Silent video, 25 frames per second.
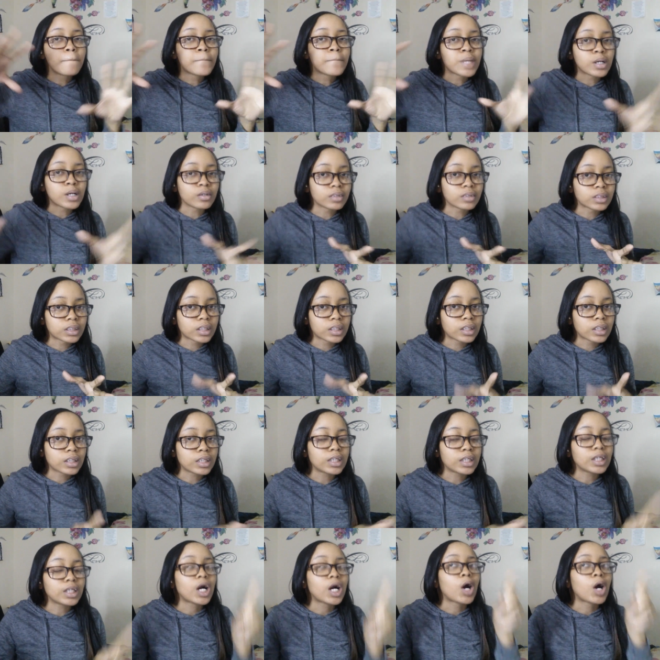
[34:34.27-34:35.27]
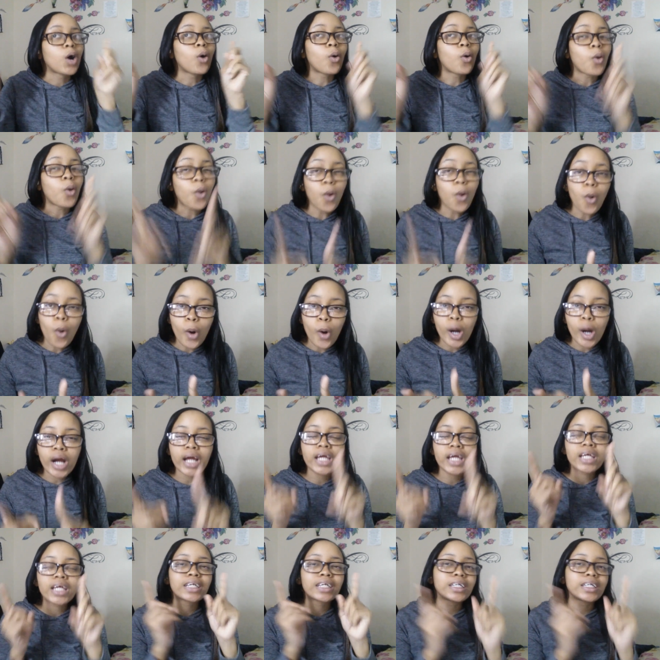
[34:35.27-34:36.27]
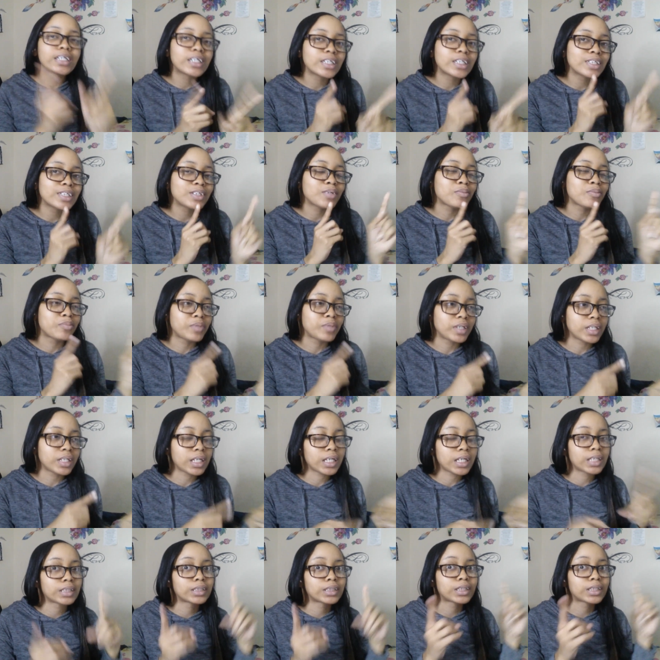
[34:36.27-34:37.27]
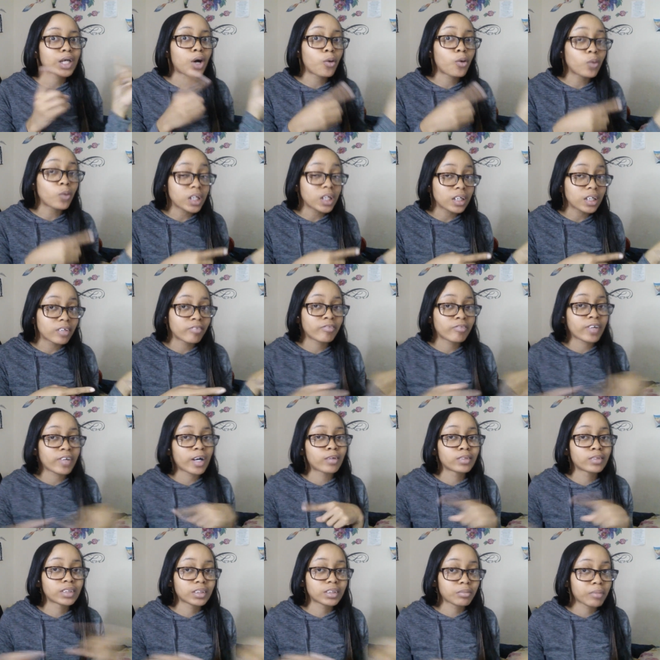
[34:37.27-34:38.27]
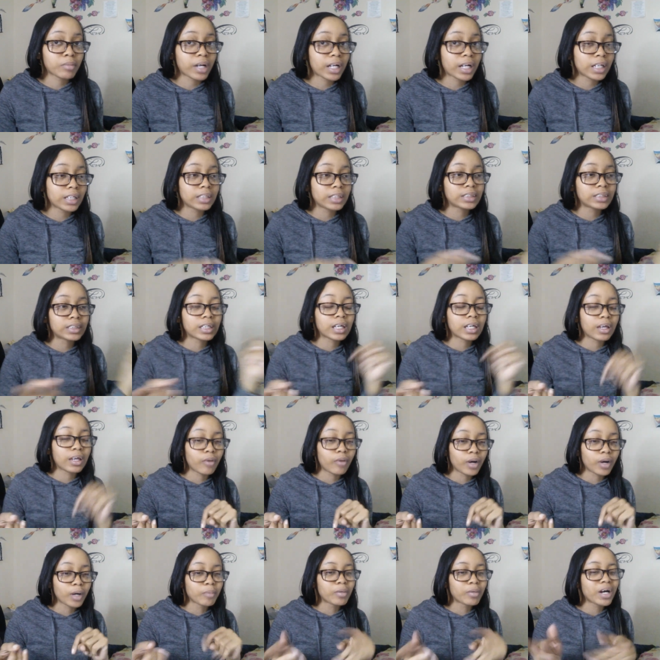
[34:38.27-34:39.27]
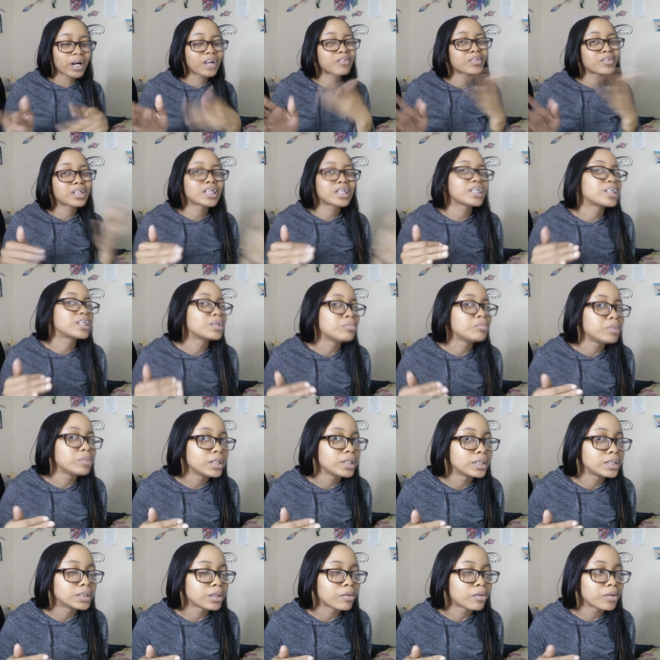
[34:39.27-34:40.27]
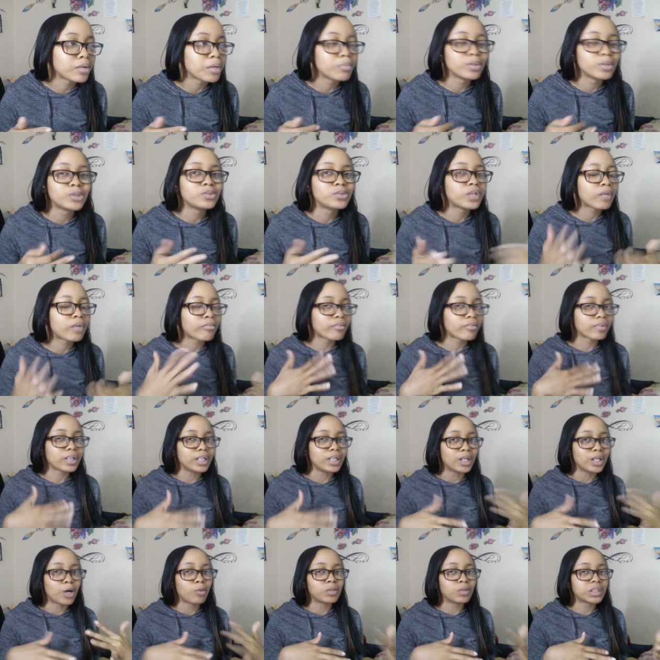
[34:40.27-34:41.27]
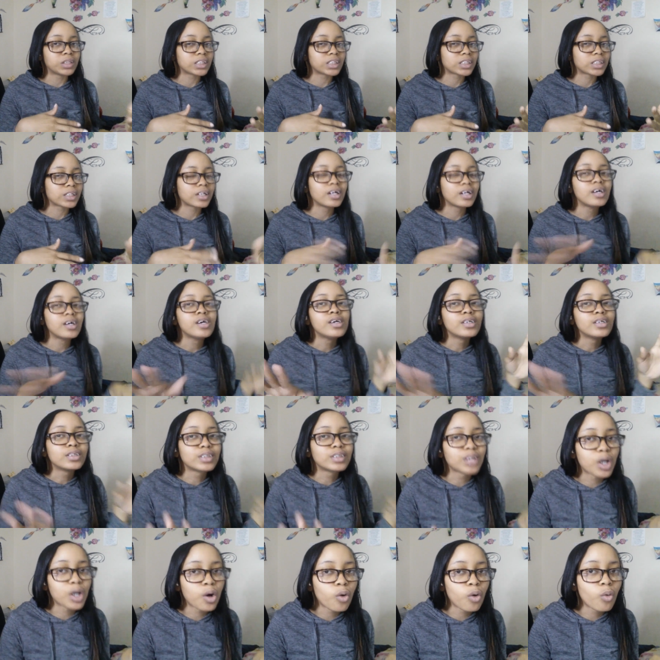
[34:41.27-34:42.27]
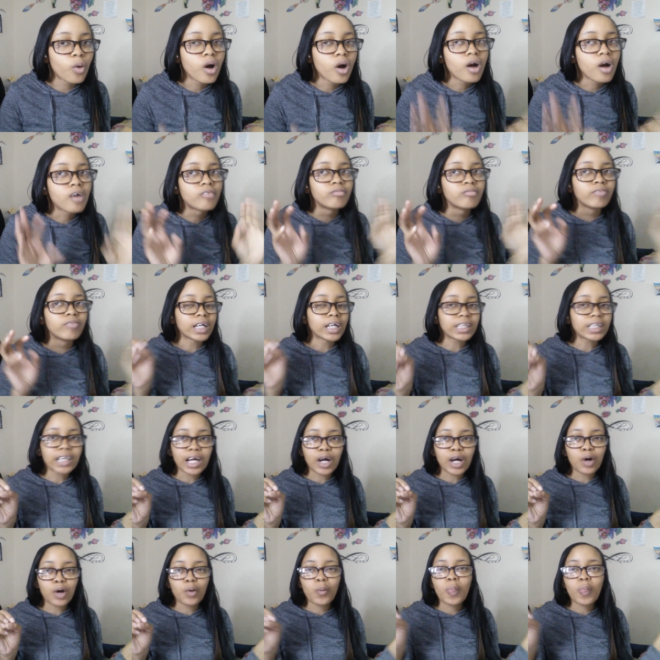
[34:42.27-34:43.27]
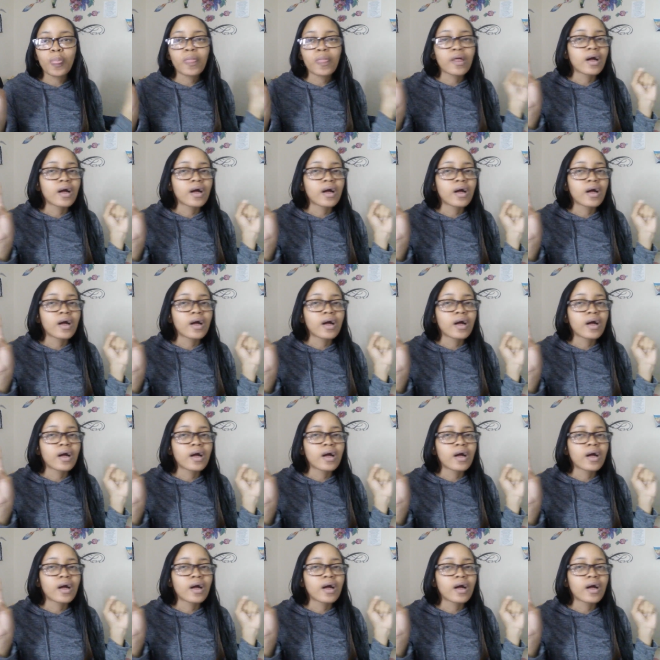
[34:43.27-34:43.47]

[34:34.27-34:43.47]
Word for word: personally, or it could be Antonia found somebody to kill her. But I don't think it could be Antonia. But you never really know with Tessa. So right now,